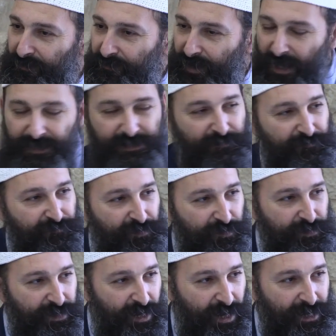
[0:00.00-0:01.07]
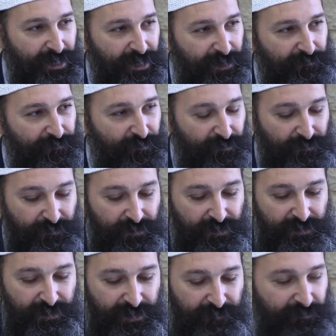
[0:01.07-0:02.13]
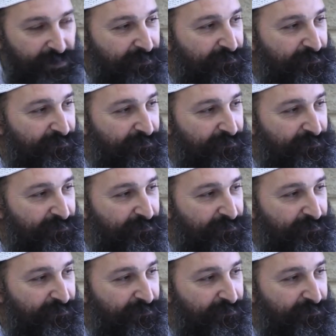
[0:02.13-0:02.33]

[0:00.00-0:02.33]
That's a very high level, even